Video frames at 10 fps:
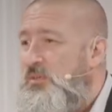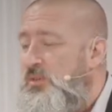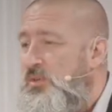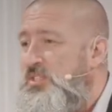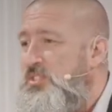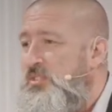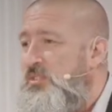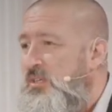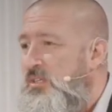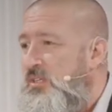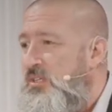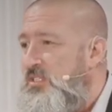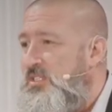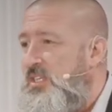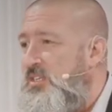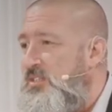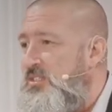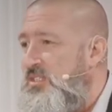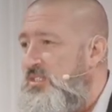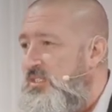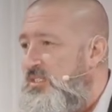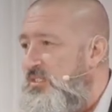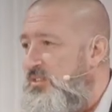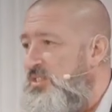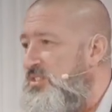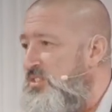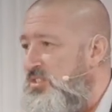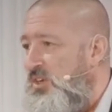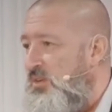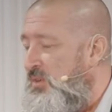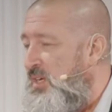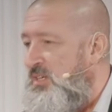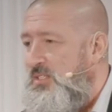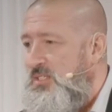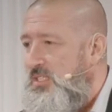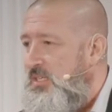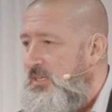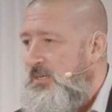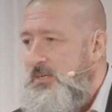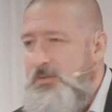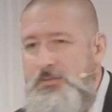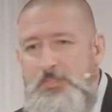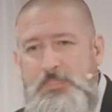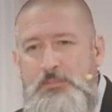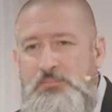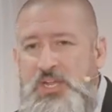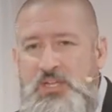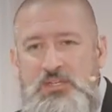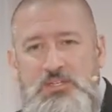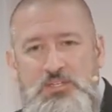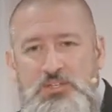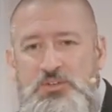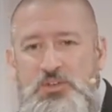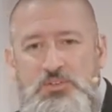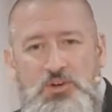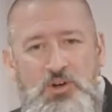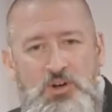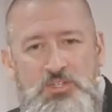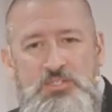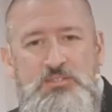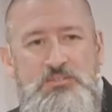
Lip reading: Christian singers, Christian songwriters. Man, you know their heart.